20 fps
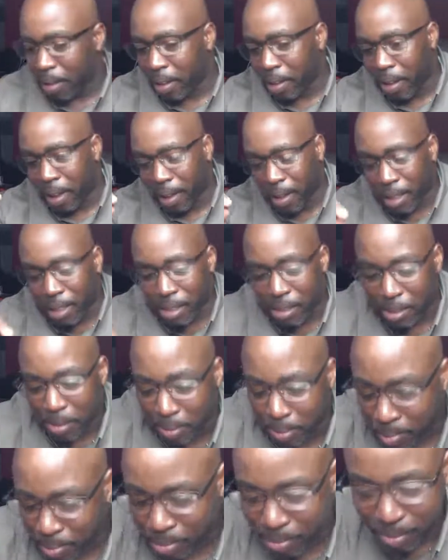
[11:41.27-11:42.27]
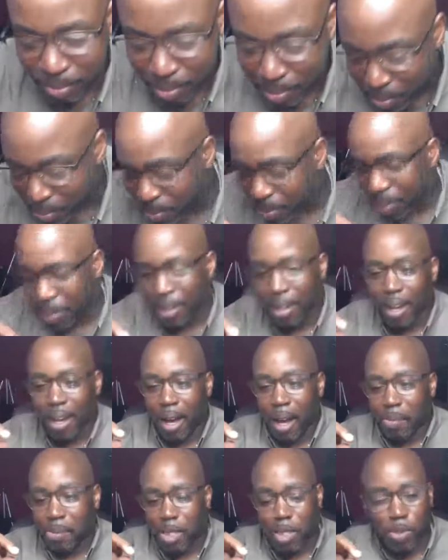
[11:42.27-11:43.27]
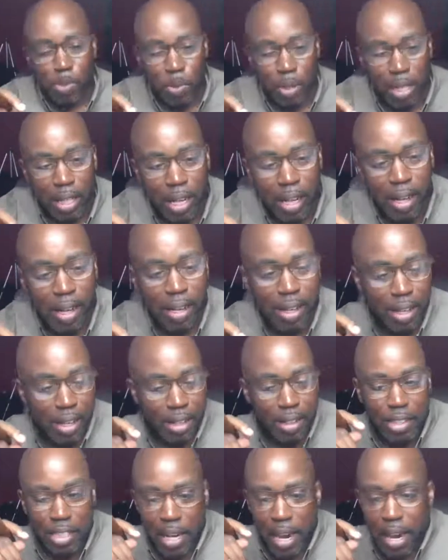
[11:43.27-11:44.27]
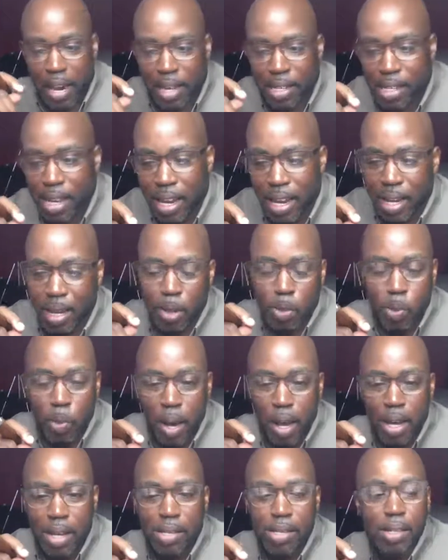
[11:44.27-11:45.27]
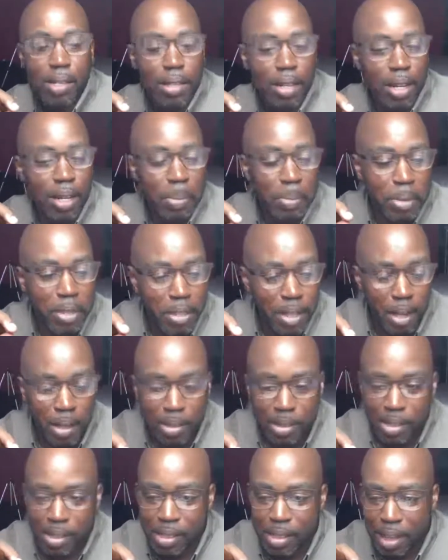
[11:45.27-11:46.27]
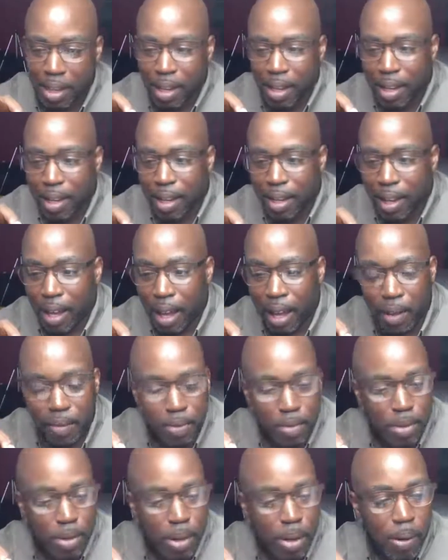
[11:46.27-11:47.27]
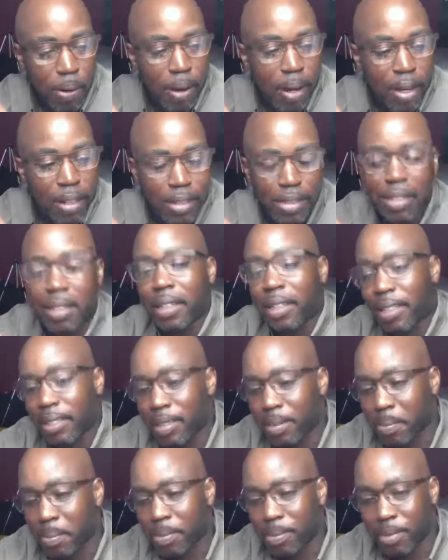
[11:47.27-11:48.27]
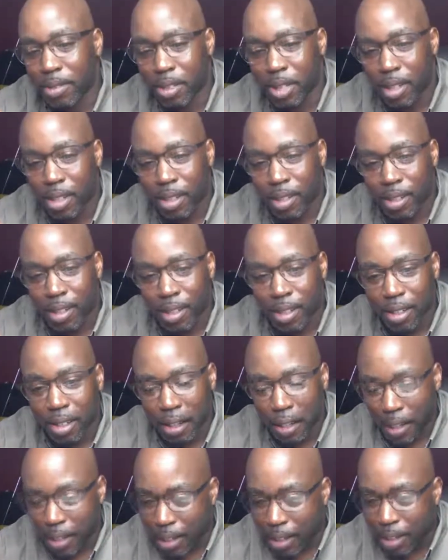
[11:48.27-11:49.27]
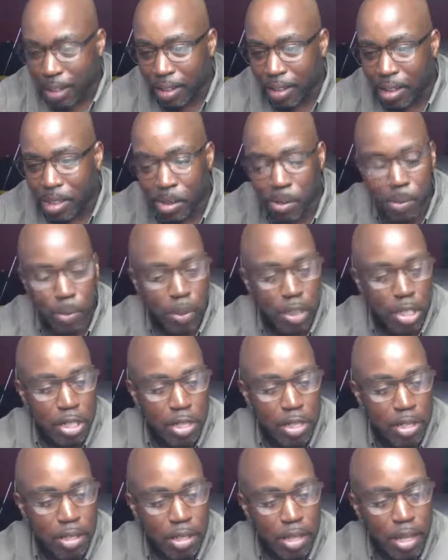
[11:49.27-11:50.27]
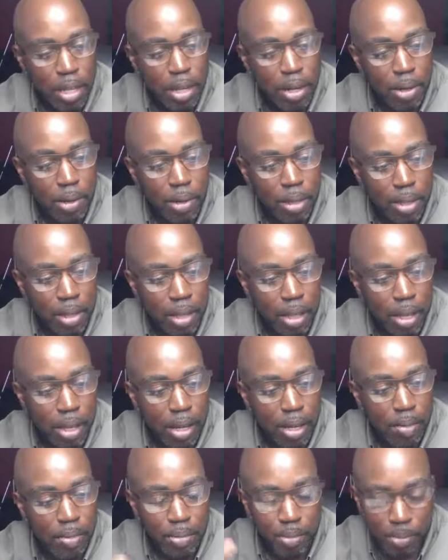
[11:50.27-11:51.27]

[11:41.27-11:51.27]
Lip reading: Hey, listen, I'm just relaying. And Jazz asked, why is this cum salty? I have no idea. Again, this is what she said on the thing.